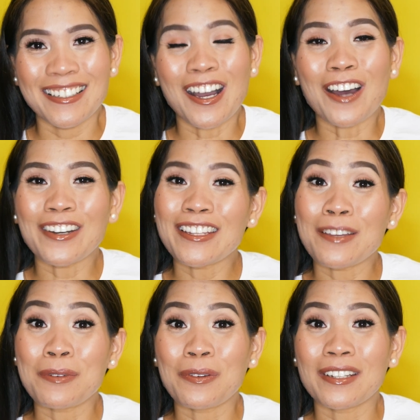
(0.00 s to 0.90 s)
Alright
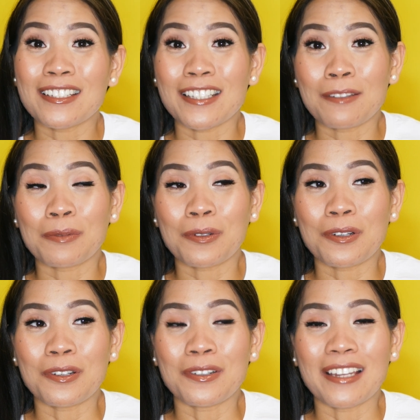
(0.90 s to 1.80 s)
everyone, that's it
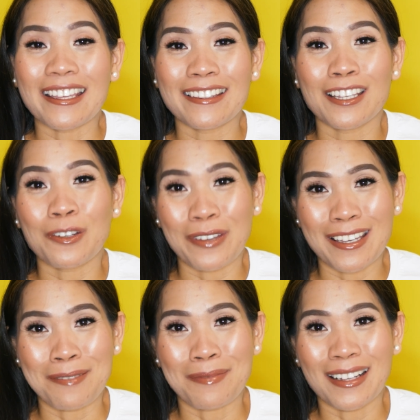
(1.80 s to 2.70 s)
for late quick
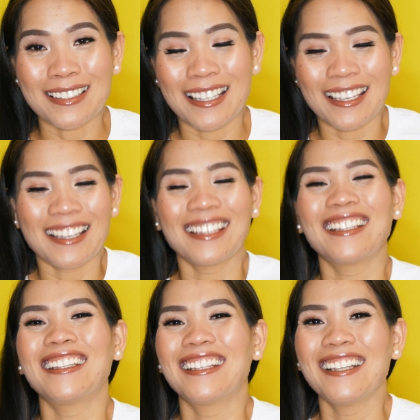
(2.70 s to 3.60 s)
unboxing.
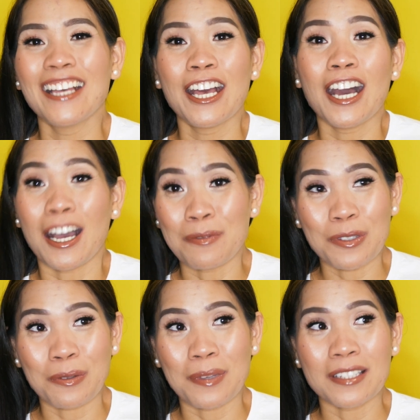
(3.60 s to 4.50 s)
I'm
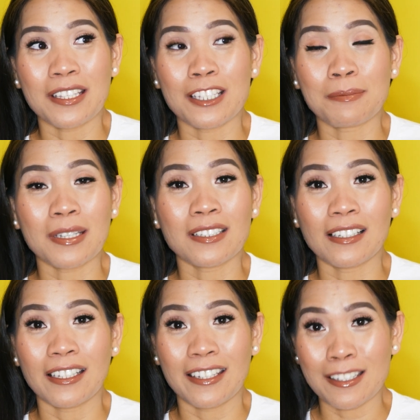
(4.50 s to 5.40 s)
so busy,
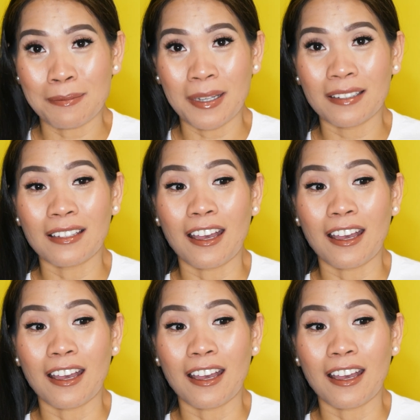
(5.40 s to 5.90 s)
especially this month.